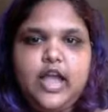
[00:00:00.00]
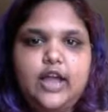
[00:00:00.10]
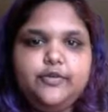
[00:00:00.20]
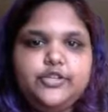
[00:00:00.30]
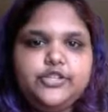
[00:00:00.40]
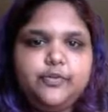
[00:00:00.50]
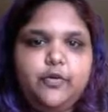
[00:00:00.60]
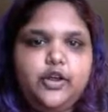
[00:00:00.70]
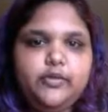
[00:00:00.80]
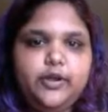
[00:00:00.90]
I reached a
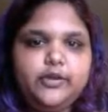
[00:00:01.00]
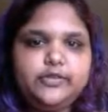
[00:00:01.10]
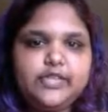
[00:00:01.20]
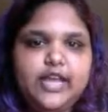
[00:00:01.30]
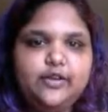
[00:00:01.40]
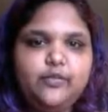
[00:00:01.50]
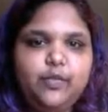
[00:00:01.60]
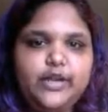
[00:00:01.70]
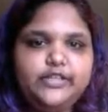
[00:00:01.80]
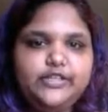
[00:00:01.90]
point where I was like,
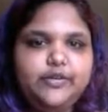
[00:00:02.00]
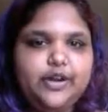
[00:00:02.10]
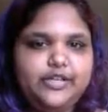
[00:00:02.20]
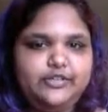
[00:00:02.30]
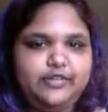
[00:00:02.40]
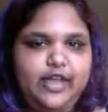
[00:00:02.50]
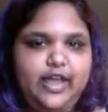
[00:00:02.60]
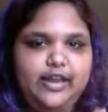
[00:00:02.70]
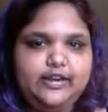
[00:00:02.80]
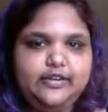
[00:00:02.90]
why don't I do
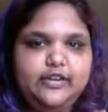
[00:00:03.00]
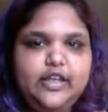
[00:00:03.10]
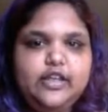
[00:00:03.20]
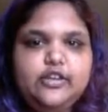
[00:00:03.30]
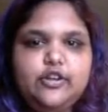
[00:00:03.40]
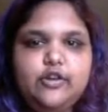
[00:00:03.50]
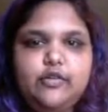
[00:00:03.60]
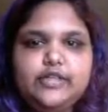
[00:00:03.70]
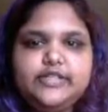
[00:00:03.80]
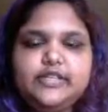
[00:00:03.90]
that? And,
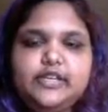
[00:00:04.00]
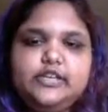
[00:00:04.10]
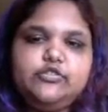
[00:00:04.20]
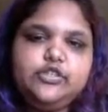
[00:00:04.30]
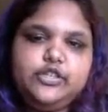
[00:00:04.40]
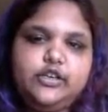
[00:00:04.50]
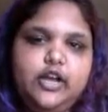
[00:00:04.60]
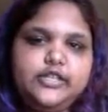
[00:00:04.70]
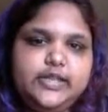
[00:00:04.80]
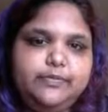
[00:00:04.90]
it's an interesting
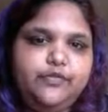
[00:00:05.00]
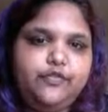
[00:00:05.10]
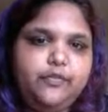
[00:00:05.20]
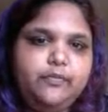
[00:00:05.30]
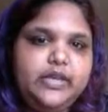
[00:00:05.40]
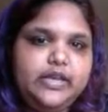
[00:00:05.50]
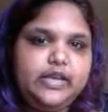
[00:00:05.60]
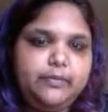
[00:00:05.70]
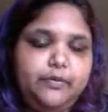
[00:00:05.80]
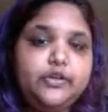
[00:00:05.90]
concept for
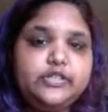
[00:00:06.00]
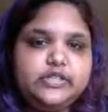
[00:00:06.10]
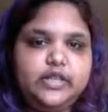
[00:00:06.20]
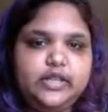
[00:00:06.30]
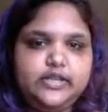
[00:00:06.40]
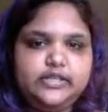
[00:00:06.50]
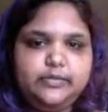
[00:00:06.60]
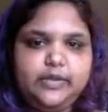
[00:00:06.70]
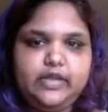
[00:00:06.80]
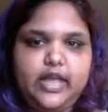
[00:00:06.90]
me personally to
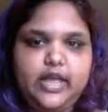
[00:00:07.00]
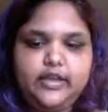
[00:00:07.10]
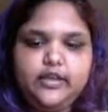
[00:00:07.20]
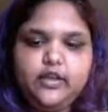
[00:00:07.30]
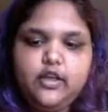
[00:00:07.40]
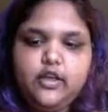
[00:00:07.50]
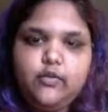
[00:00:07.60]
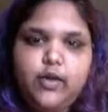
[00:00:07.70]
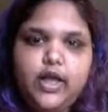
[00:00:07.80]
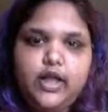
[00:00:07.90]
be like,
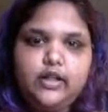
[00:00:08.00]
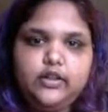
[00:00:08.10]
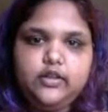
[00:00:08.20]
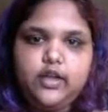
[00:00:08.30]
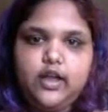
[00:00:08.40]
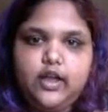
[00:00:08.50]
well,